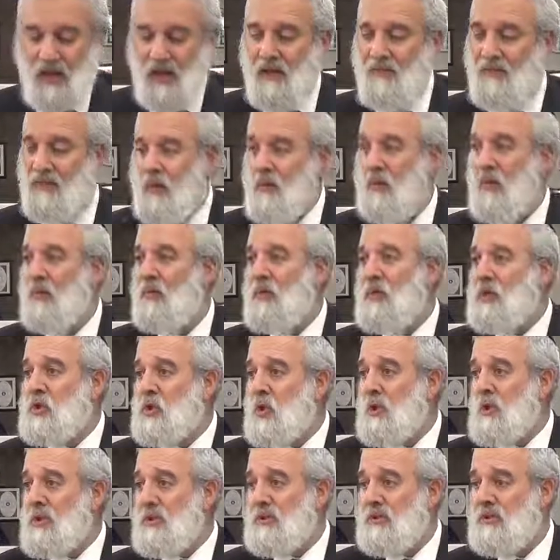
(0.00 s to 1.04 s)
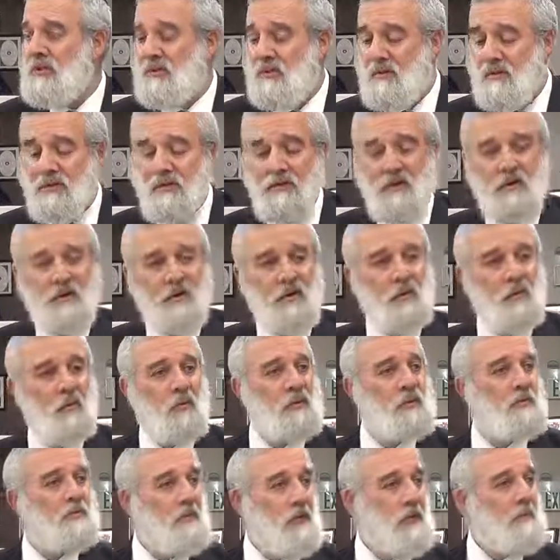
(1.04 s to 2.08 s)
and they will rejoice. In other
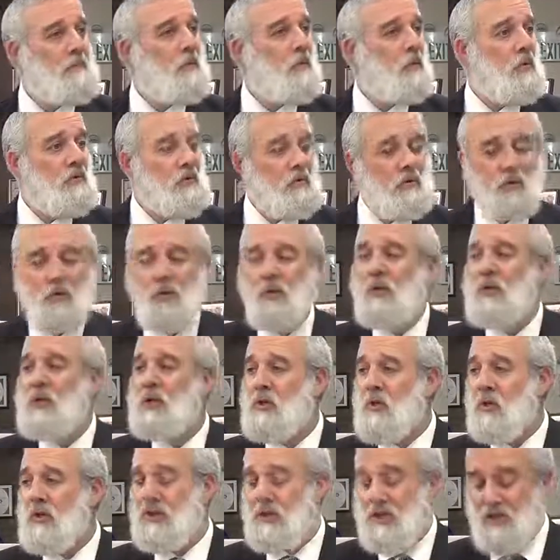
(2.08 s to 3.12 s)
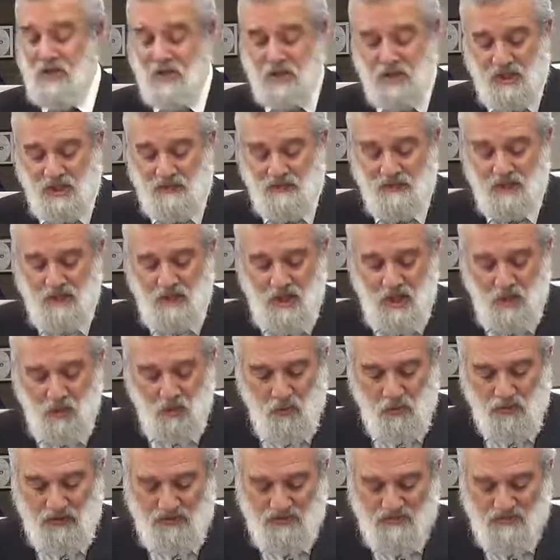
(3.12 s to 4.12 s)
words, people who truly trust in Hashem were